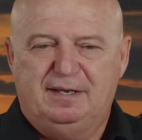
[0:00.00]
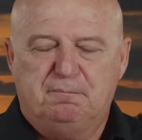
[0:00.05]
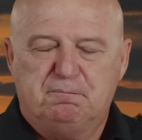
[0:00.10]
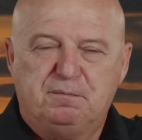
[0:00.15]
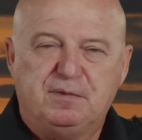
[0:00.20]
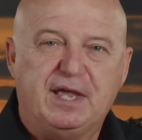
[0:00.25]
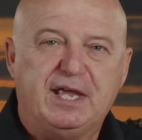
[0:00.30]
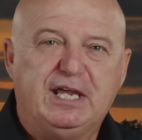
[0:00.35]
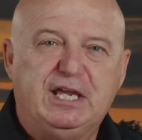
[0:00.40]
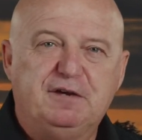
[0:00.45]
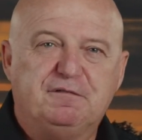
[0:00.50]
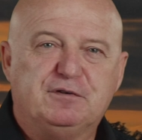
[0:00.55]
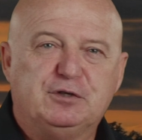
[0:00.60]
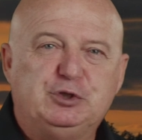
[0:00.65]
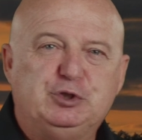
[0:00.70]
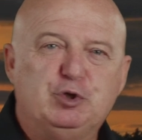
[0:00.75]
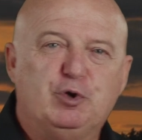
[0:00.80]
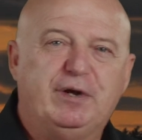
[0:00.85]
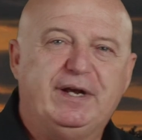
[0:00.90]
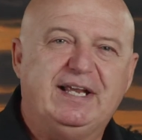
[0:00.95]
Thank you for
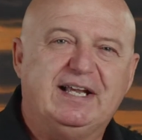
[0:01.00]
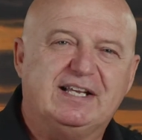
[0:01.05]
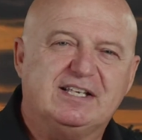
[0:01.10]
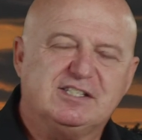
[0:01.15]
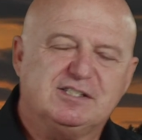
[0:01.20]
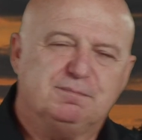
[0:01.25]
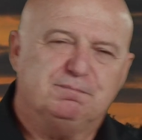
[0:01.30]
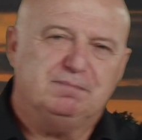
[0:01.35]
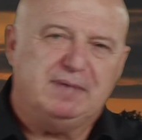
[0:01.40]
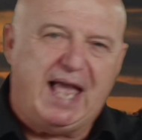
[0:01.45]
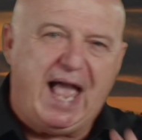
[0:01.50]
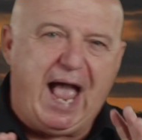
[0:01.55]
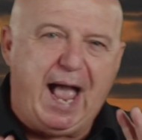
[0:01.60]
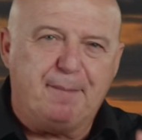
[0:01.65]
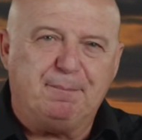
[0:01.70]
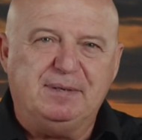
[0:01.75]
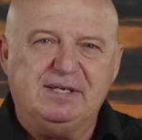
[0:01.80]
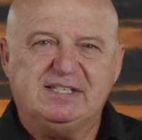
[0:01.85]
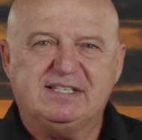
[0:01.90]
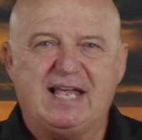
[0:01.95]
joining us.
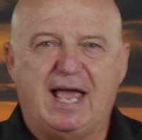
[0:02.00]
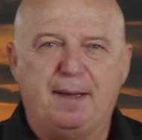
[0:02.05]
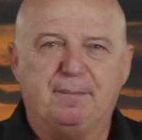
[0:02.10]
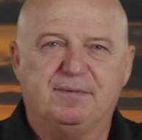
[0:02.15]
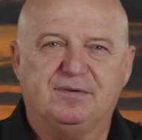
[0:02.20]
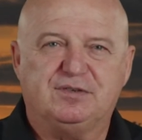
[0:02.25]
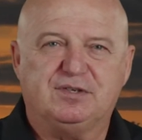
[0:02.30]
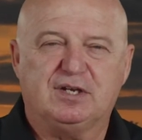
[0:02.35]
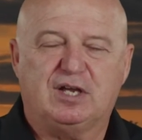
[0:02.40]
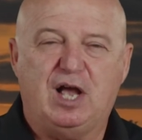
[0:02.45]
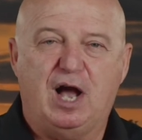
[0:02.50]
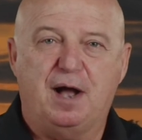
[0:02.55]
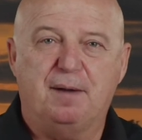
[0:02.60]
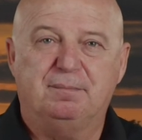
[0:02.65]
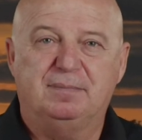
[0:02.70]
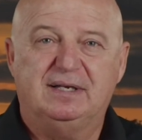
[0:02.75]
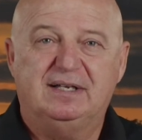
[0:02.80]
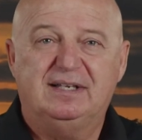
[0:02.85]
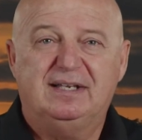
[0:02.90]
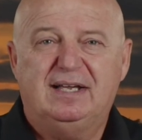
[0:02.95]
Happy Sabbath to
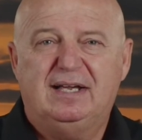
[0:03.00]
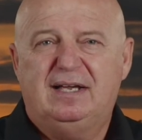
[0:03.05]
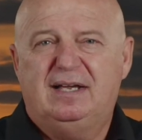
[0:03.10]
come.